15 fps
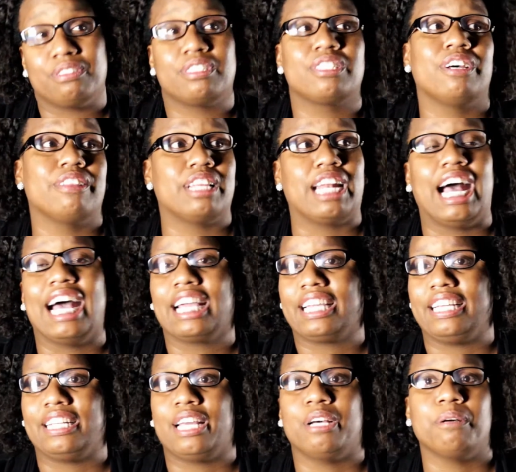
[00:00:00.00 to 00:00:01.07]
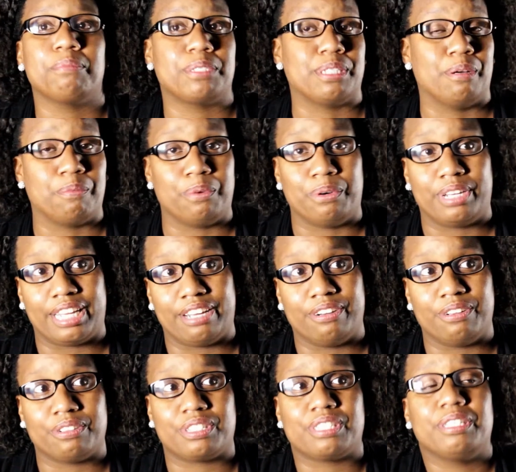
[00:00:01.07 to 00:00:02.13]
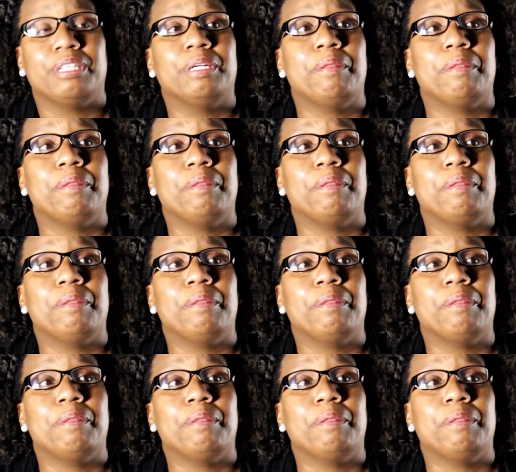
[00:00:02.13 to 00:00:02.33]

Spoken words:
so that I can help someone else